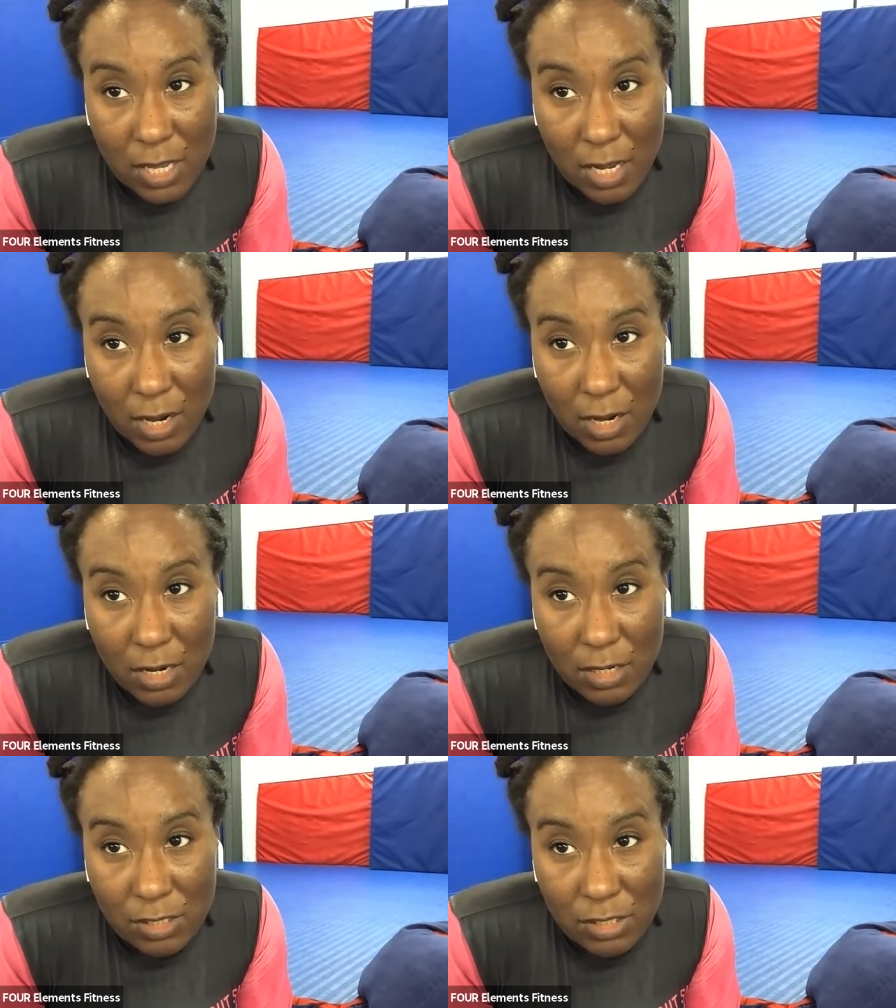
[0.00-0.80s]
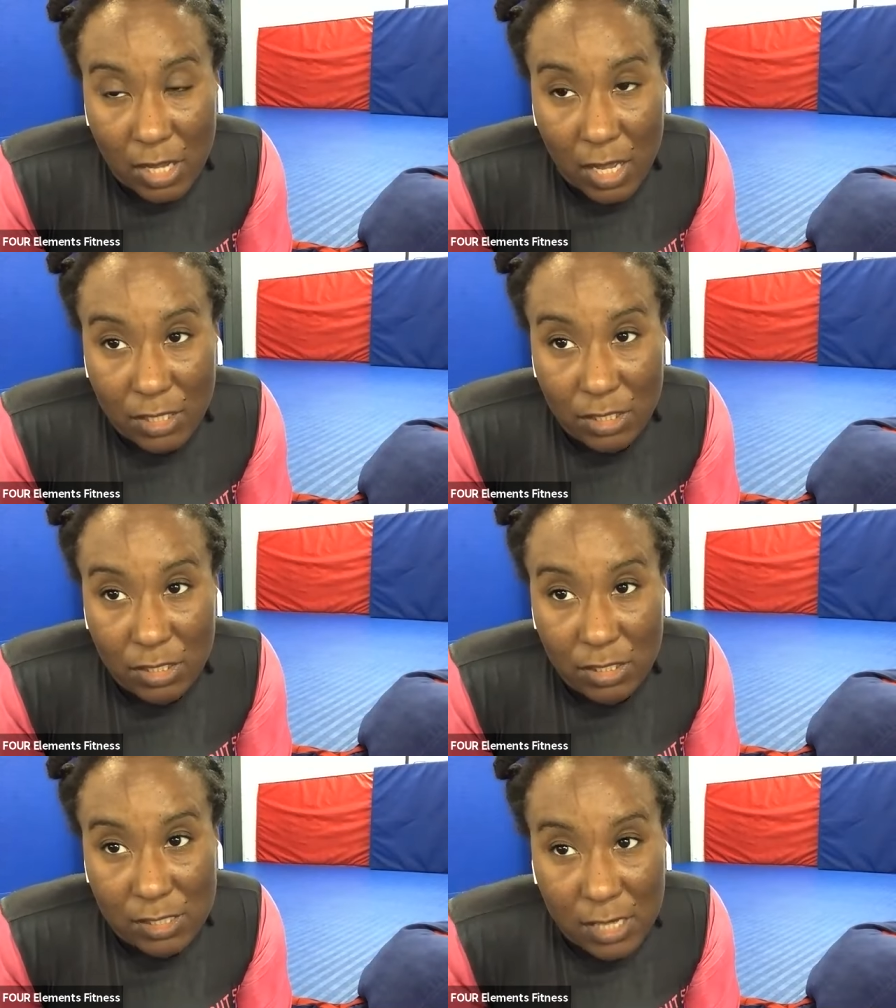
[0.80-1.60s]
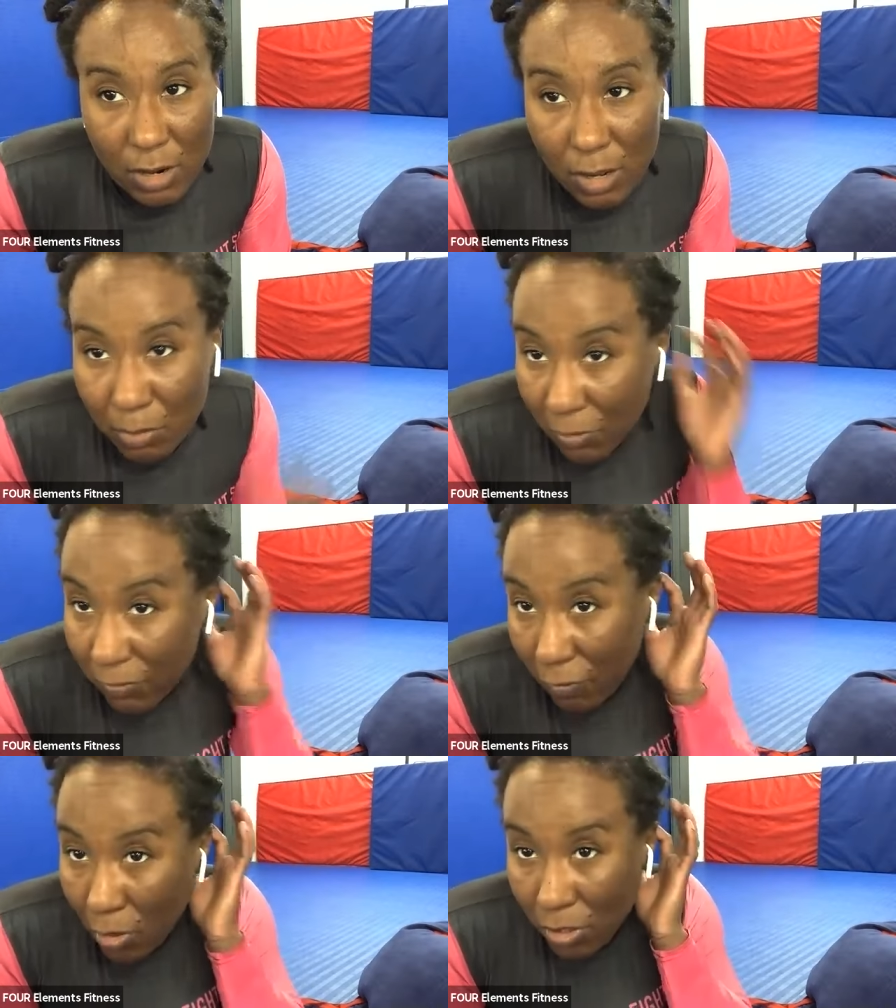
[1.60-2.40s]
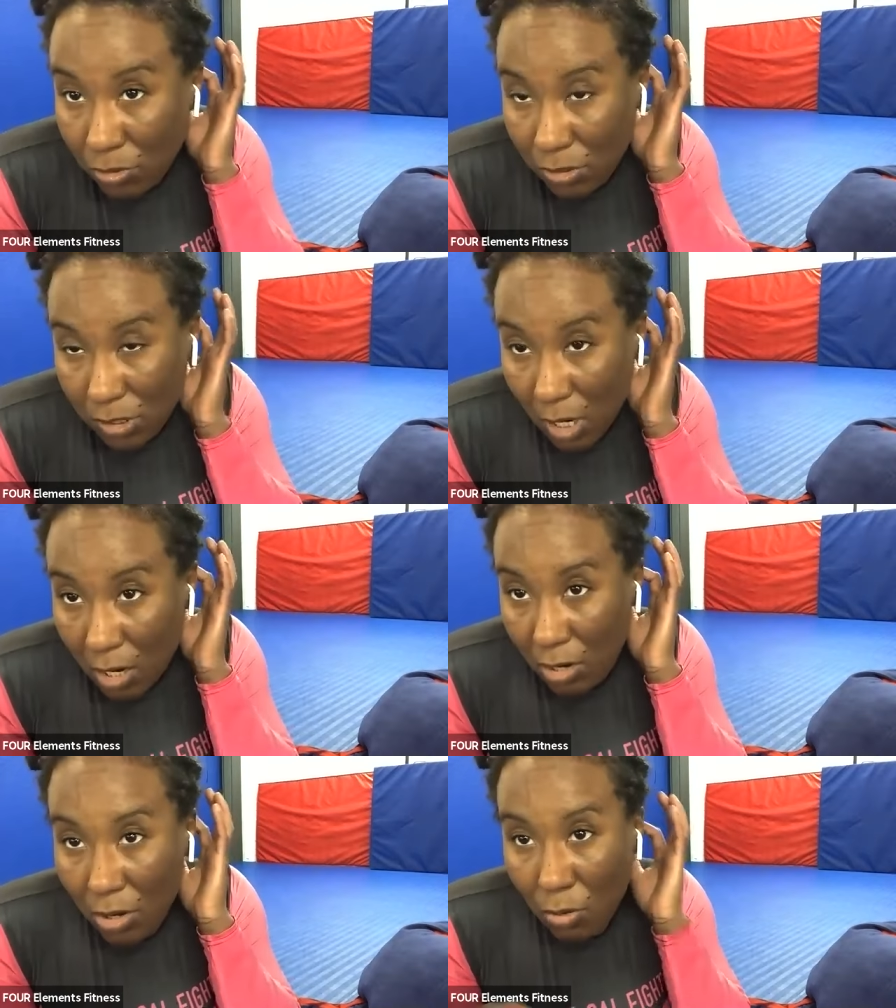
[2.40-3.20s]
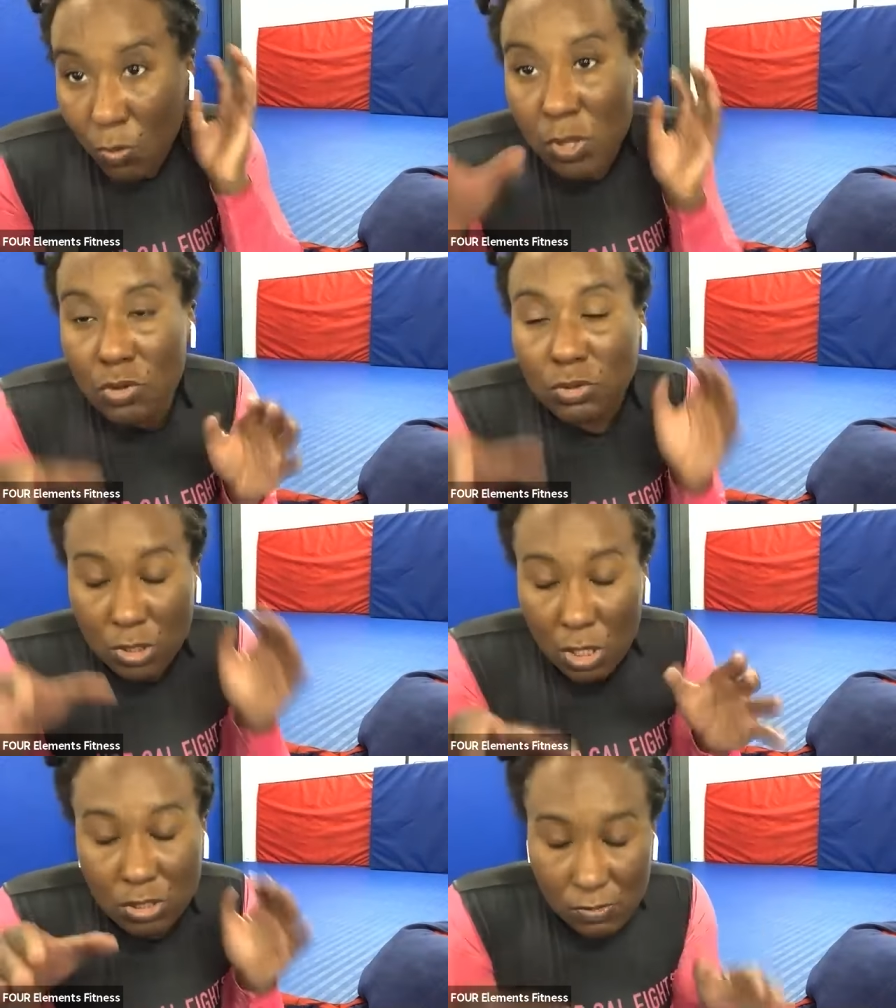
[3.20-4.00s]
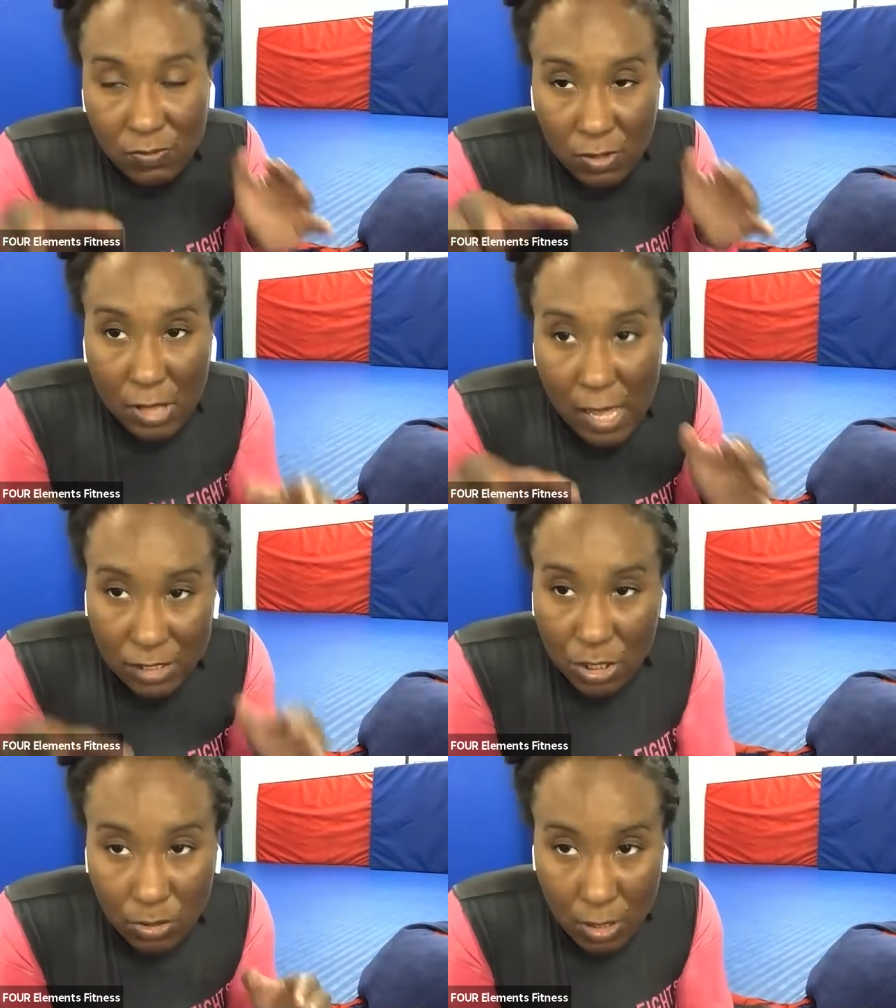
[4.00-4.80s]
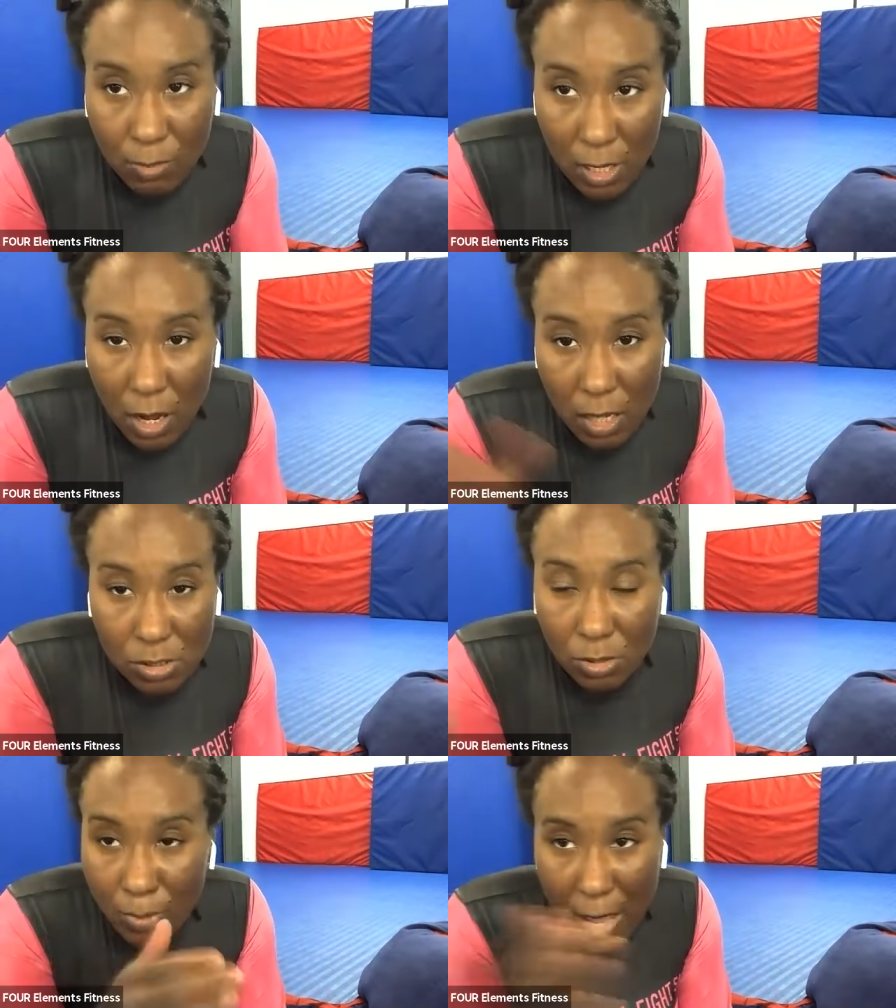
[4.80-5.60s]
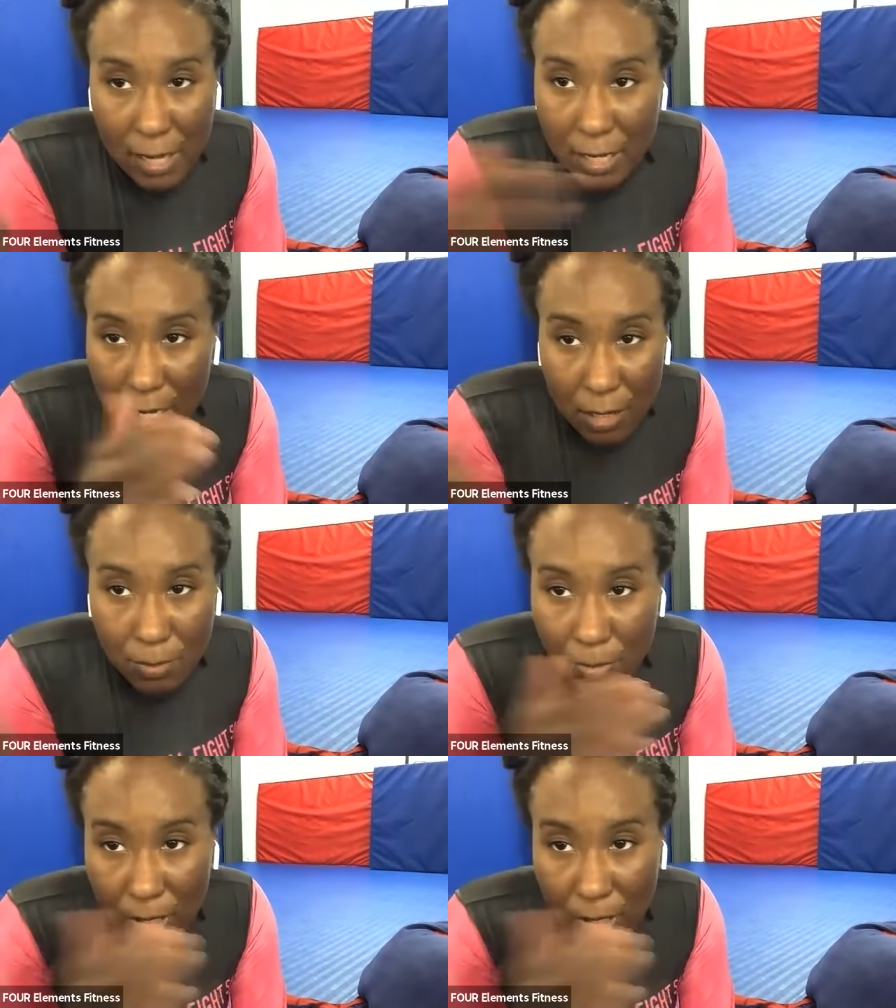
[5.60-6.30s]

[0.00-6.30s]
Here, Sarah, before you start, when you start to feel that choke coming on, so back up